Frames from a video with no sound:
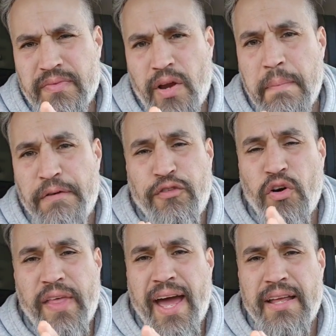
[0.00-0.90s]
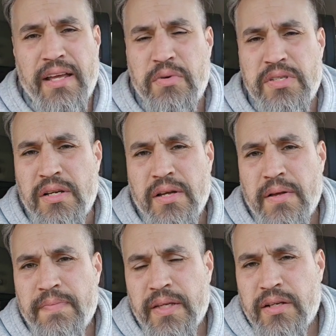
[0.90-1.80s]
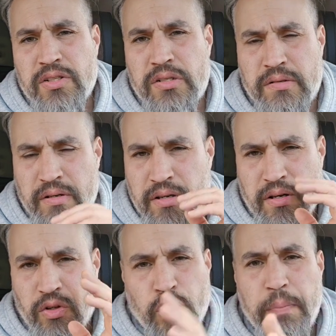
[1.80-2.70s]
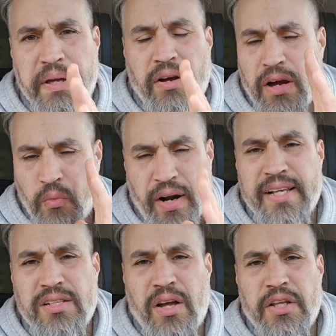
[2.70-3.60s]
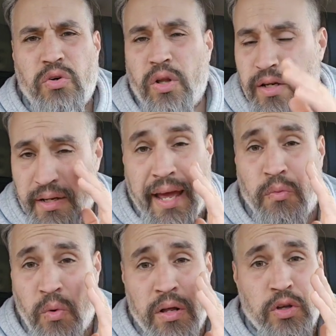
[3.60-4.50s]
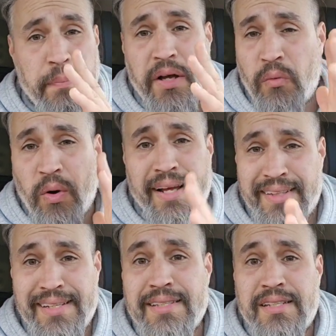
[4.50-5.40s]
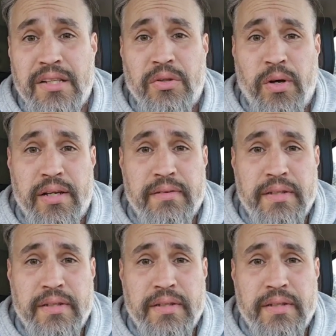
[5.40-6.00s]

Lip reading: Right before that, it was looping on what I saw in the toilet and looping on what I didn't see in the toilet.